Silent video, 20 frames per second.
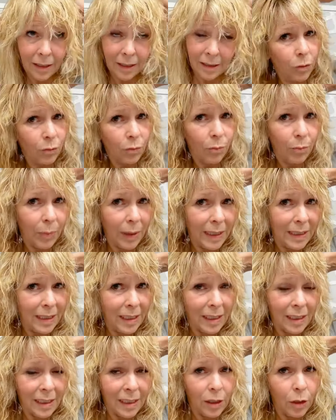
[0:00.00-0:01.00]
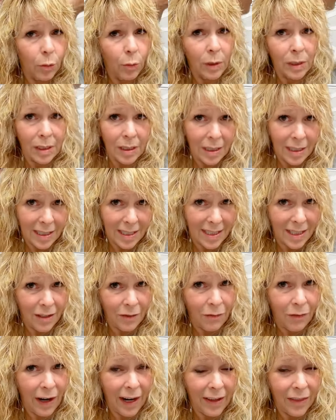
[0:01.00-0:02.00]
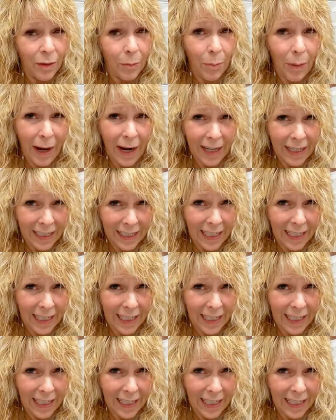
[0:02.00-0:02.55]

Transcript: So basically you would divide the back